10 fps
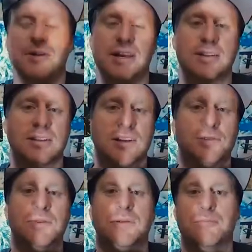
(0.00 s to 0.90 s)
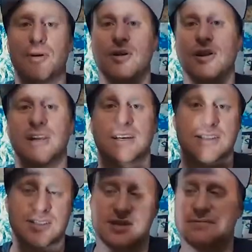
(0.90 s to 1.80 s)
being a little bit
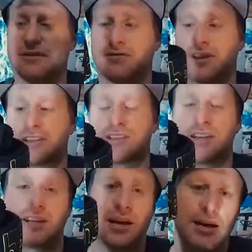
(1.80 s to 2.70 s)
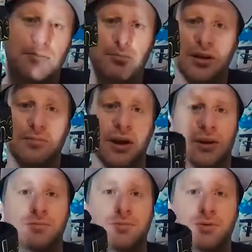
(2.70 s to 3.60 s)
burlier, stiffer flexing, big
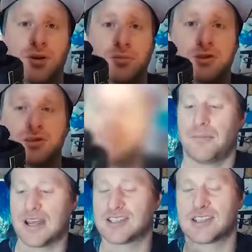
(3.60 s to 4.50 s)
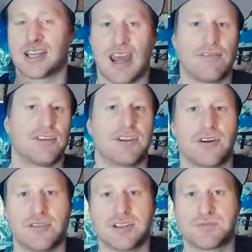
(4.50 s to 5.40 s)
mountain boot option. Basically
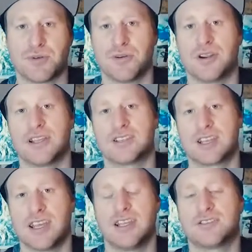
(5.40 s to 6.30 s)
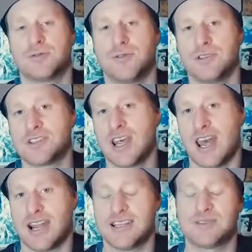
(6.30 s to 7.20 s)
everything on this boot is geared towards
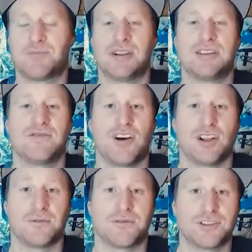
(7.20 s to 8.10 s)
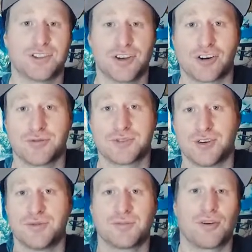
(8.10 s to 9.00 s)
and has been developed for shock
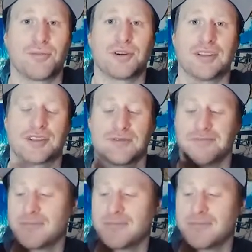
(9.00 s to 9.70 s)
absorbing properties.